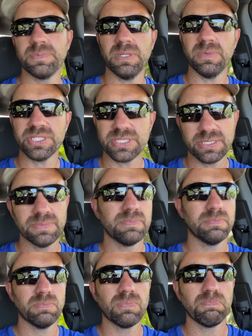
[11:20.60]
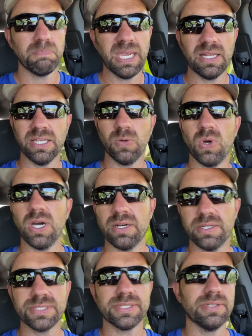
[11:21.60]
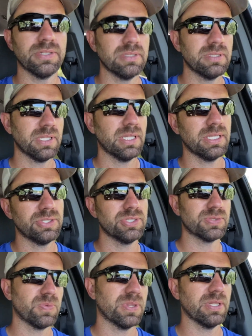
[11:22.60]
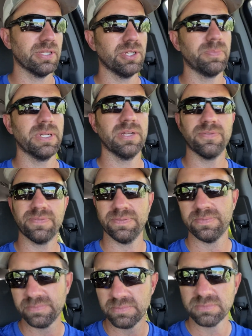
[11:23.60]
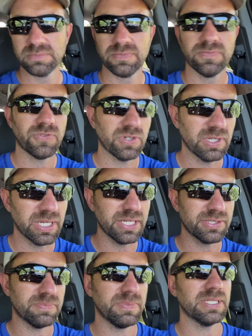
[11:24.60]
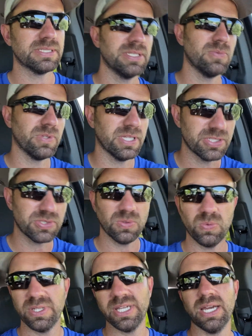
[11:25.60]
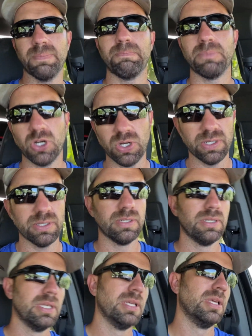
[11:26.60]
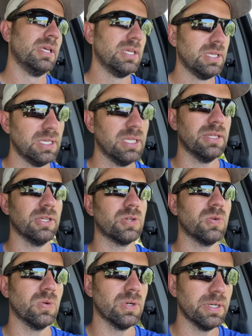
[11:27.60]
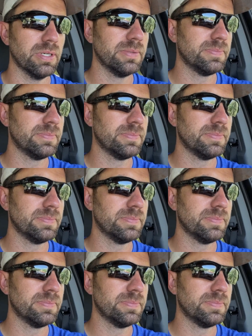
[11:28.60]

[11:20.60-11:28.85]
pretty much mainly water still, just with a little bit of fertilizer mixed in with it, so it will not burn the corn.